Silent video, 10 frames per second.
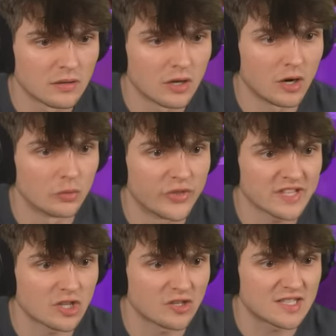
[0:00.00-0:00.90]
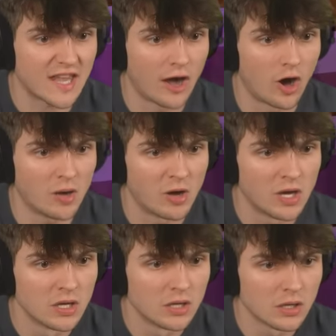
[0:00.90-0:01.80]
Oh, they're starting to get armor!
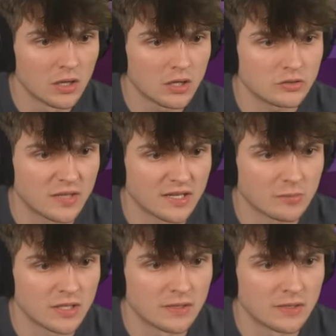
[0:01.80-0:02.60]
Are you kidding me?